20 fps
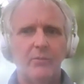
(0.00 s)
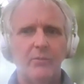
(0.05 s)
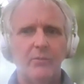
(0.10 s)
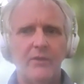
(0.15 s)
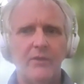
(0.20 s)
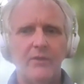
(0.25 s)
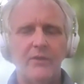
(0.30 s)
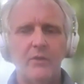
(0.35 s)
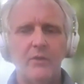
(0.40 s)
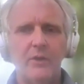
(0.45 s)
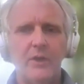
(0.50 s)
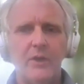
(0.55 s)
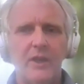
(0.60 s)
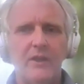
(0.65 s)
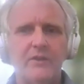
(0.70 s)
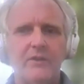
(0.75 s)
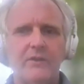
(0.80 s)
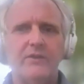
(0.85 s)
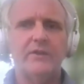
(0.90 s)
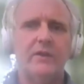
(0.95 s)
UN
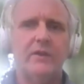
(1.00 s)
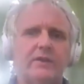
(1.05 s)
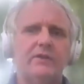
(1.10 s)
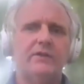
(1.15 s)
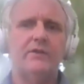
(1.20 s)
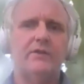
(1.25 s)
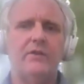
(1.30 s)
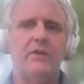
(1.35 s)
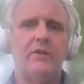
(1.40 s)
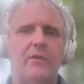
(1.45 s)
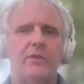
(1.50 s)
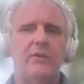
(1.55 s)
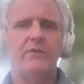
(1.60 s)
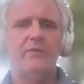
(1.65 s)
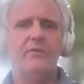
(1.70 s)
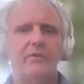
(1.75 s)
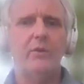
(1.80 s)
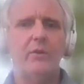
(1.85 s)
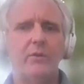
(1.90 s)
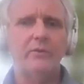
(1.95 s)
agencies. So as a
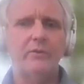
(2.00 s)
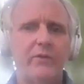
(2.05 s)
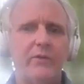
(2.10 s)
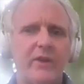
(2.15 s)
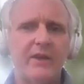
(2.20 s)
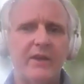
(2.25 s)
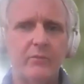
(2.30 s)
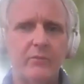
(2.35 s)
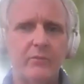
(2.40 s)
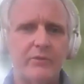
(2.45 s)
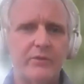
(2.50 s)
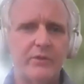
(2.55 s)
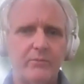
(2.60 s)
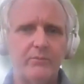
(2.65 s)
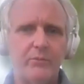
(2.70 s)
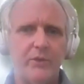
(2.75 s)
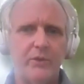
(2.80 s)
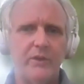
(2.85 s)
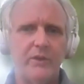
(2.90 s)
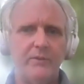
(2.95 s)
result of that, it was
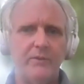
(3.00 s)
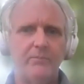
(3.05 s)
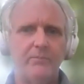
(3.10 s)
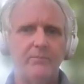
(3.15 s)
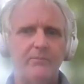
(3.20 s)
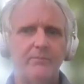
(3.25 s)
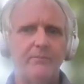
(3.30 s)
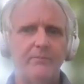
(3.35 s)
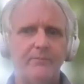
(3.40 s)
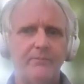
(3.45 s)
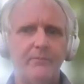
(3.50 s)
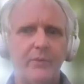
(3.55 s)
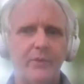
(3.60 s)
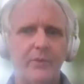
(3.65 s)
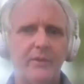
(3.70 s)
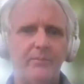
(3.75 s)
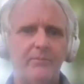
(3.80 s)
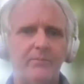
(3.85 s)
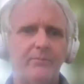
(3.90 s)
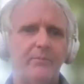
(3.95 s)
in pretty
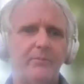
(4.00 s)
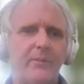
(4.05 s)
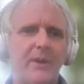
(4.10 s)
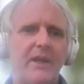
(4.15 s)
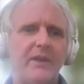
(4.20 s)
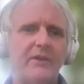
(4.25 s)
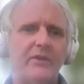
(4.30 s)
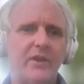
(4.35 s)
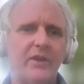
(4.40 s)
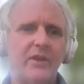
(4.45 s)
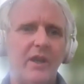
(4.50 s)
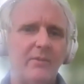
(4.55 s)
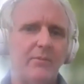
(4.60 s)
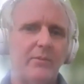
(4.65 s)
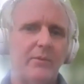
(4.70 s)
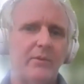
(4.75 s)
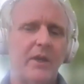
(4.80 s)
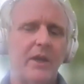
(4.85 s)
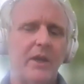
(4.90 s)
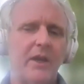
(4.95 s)
bad
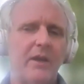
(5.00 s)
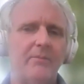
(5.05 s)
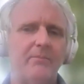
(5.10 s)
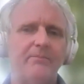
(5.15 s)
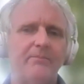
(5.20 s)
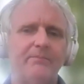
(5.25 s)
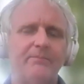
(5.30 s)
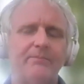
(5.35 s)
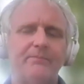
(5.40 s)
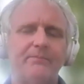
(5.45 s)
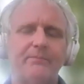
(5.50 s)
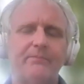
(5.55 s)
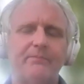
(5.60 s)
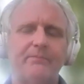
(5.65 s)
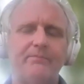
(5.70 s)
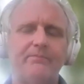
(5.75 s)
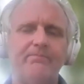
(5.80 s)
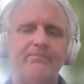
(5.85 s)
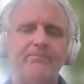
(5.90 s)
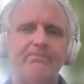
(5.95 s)
shape.
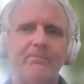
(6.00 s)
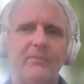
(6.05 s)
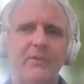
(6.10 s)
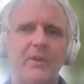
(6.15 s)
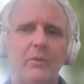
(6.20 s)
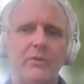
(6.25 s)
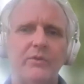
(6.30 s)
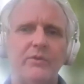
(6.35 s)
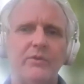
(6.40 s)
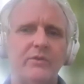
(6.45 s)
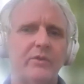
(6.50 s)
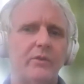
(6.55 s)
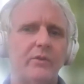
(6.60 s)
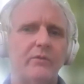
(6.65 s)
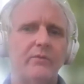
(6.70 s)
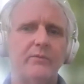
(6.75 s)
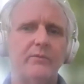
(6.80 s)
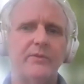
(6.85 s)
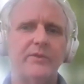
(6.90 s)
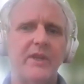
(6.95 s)
There was sort
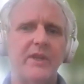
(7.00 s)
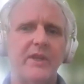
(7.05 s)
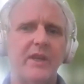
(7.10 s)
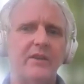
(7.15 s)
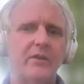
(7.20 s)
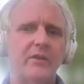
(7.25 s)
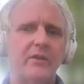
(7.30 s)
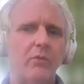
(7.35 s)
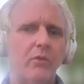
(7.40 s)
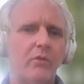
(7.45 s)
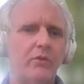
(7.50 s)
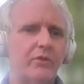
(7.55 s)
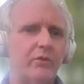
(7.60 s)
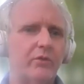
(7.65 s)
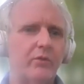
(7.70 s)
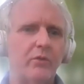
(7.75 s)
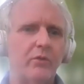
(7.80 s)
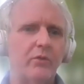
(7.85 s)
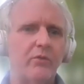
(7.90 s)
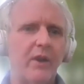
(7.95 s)
of stagnant water
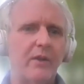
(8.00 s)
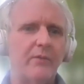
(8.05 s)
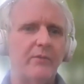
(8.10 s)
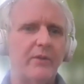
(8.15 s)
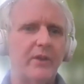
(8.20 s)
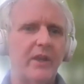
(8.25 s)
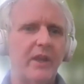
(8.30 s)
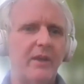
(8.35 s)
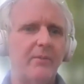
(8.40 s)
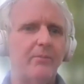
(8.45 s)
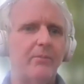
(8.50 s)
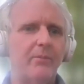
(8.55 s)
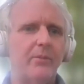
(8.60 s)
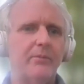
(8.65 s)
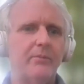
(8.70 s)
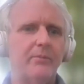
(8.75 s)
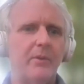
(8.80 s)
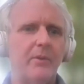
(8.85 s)
all around the camp.